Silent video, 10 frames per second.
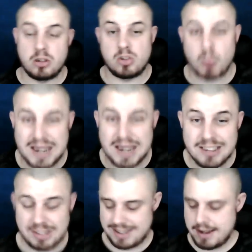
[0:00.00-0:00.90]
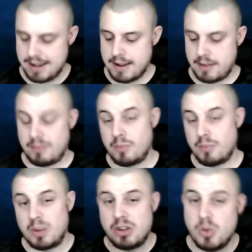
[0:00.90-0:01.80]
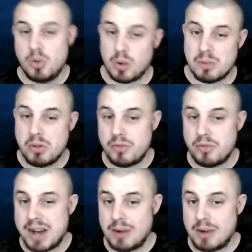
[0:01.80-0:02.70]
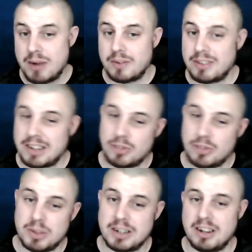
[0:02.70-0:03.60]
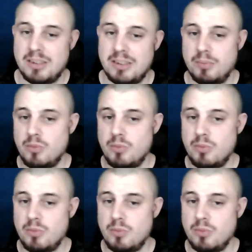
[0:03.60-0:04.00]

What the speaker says: a twat. When you want to move out, that's when they go.